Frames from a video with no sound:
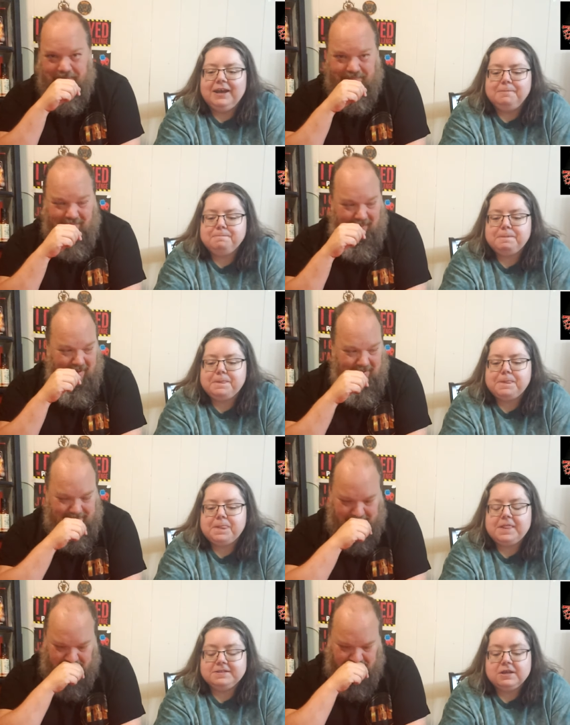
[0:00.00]
Speaker 1: yeah,
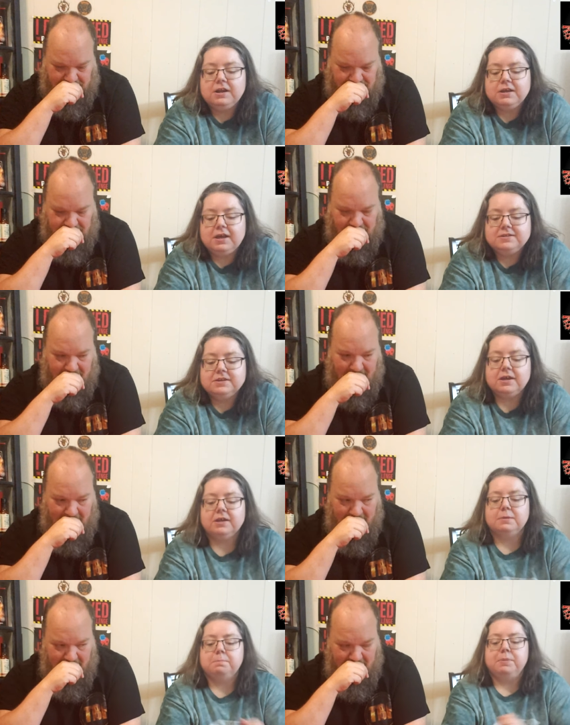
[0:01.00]
it's got a it's got
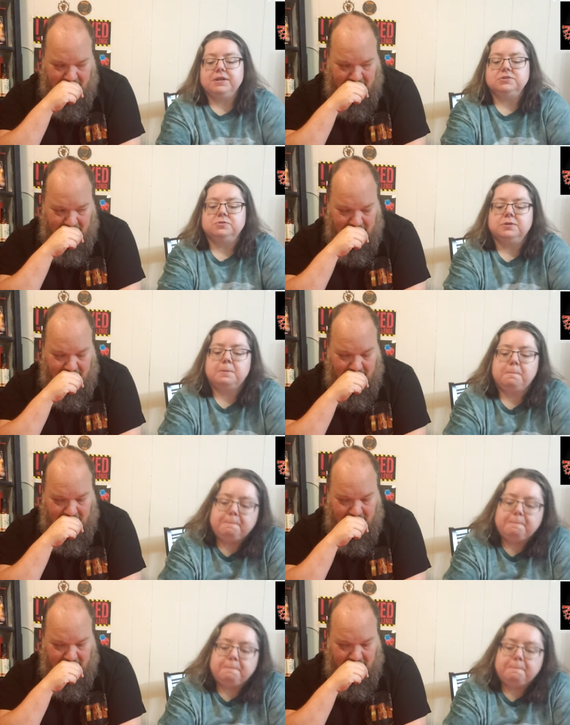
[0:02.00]
a bite to it.